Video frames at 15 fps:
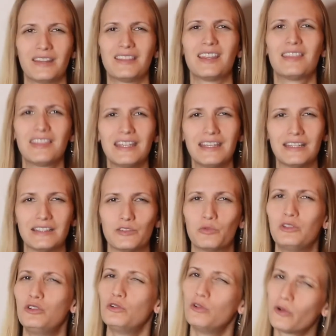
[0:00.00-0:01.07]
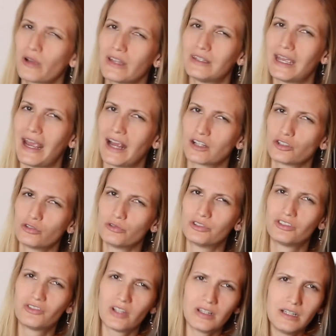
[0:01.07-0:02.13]
The thing is, when you look at the actual
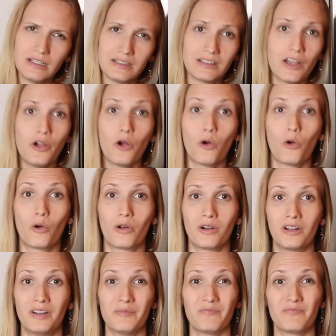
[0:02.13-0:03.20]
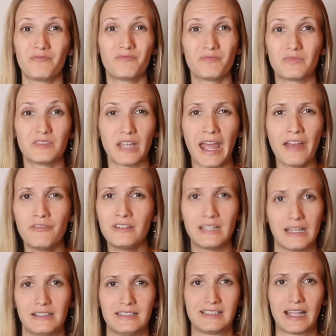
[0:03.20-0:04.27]
studies or
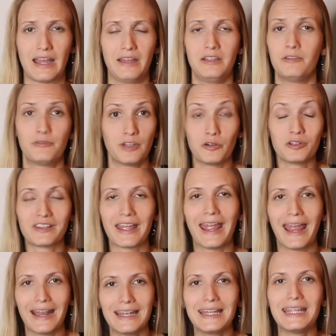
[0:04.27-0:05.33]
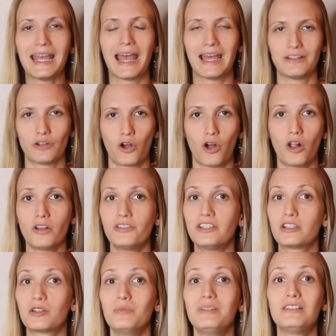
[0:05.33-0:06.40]
evidence, if there is any at all,
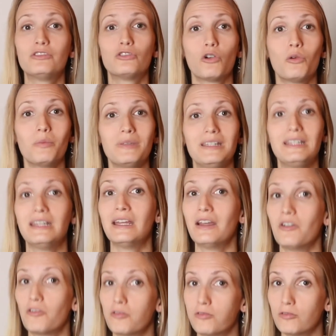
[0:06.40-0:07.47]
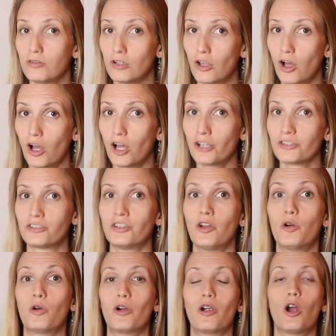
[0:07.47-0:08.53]
there can be so many flaws
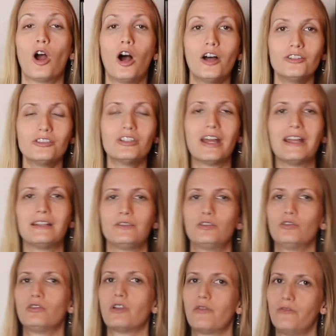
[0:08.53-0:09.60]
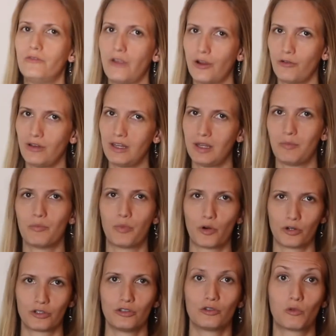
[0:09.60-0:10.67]
or unanswered very
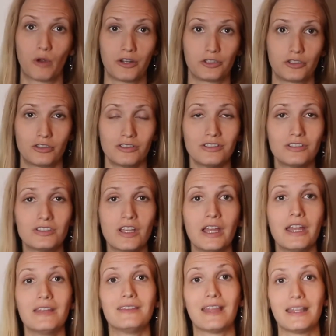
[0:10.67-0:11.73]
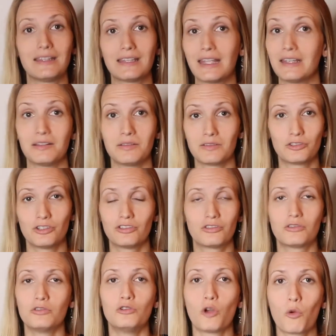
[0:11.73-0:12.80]
important questions that just
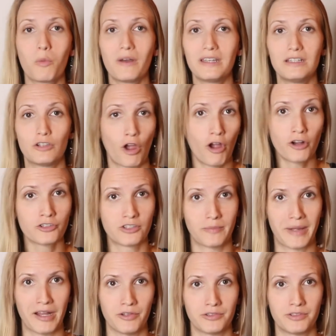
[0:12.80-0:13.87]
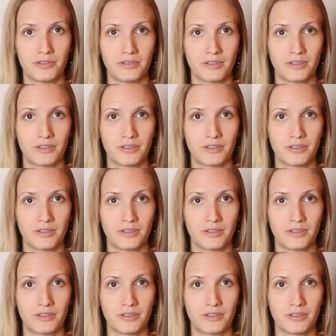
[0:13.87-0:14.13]
nobody talks about.